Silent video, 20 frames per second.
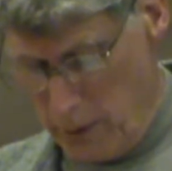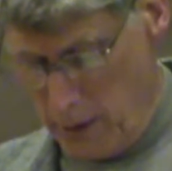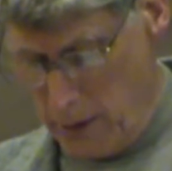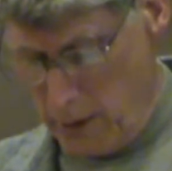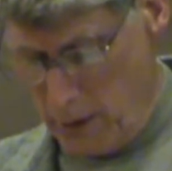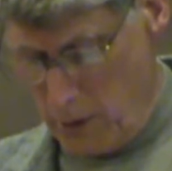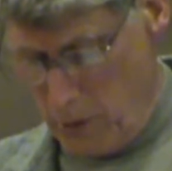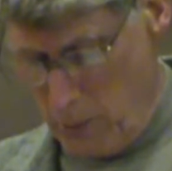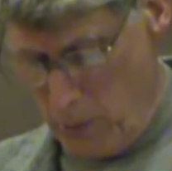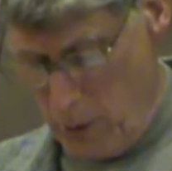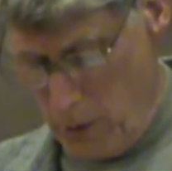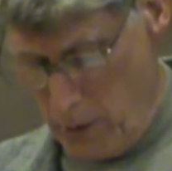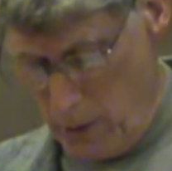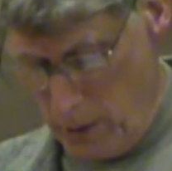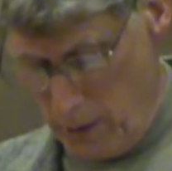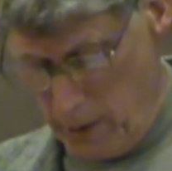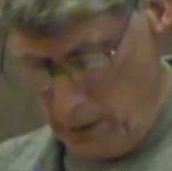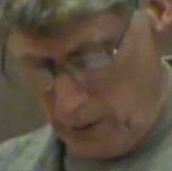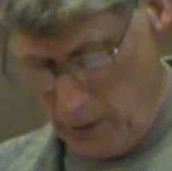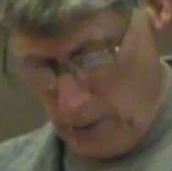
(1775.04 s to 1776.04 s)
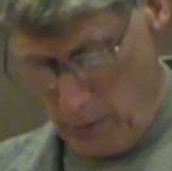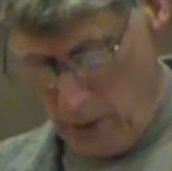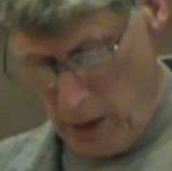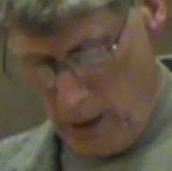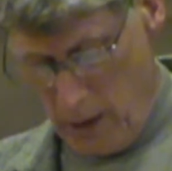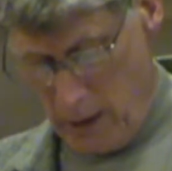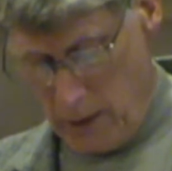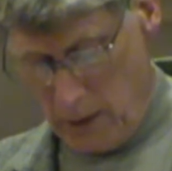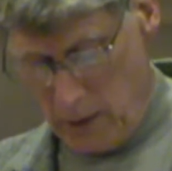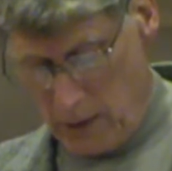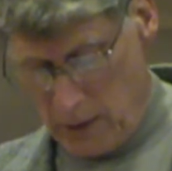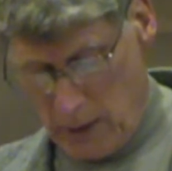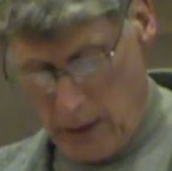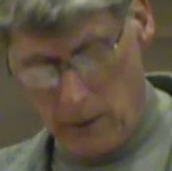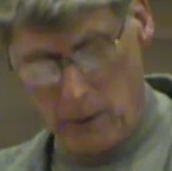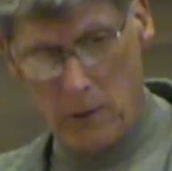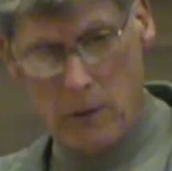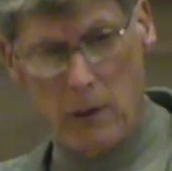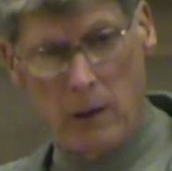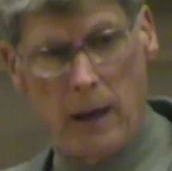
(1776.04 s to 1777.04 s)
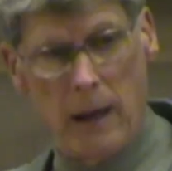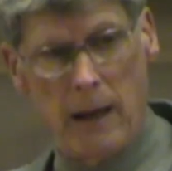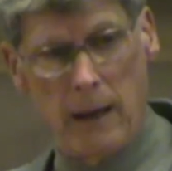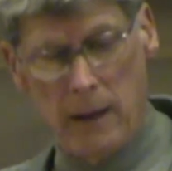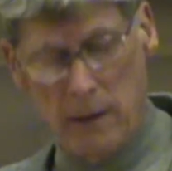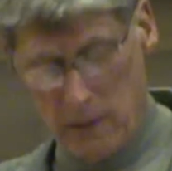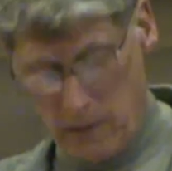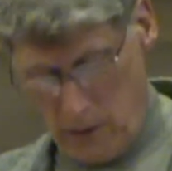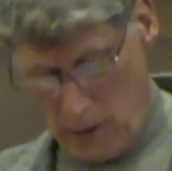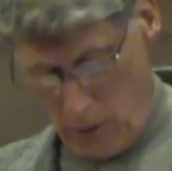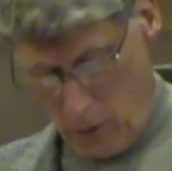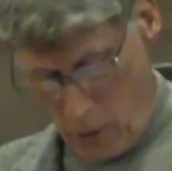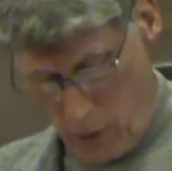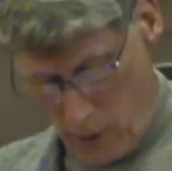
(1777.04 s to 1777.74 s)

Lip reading: political moralism. Centralized and